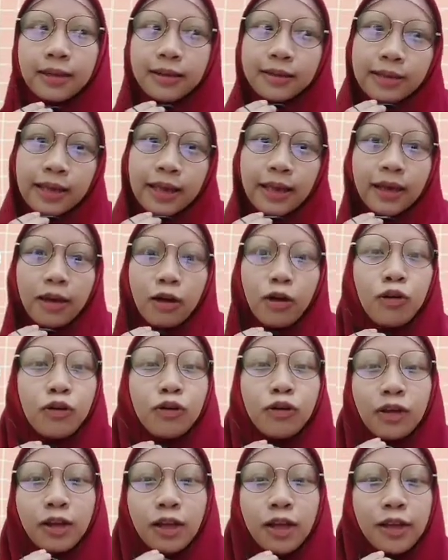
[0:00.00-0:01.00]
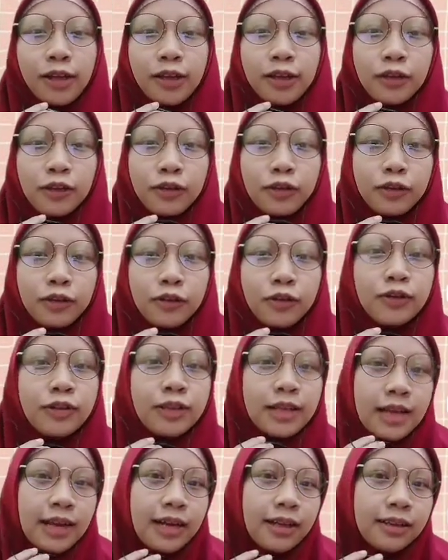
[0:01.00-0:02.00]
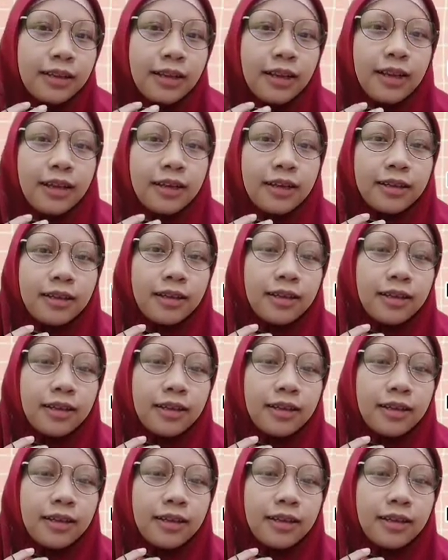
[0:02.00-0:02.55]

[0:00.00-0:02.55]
saying, oh, good dad, like